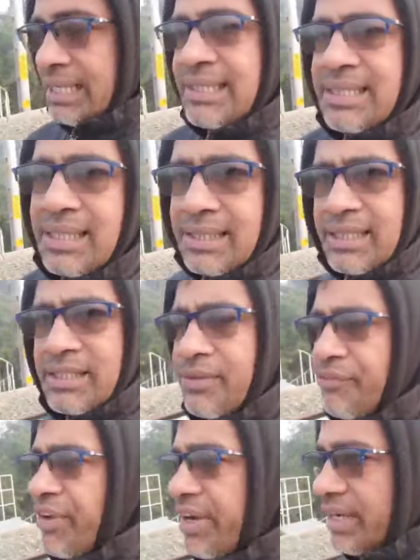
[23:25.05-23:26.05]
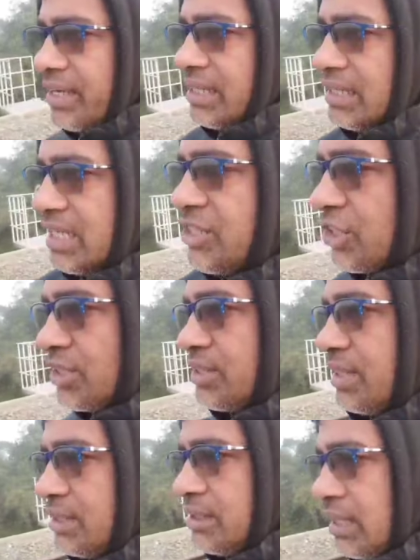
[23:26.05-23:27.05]
These are things very dangerous
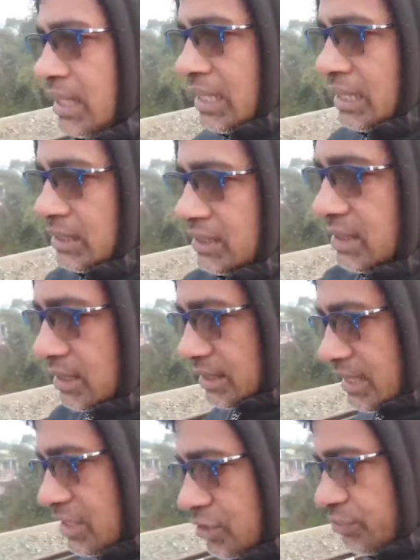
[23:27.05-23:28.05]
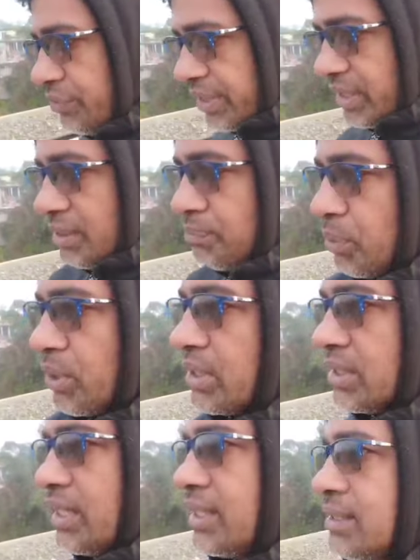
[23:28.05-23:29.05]
things. These are things very
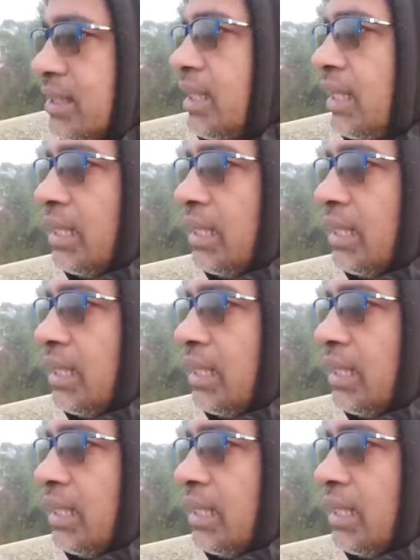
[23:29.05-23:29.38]
important things.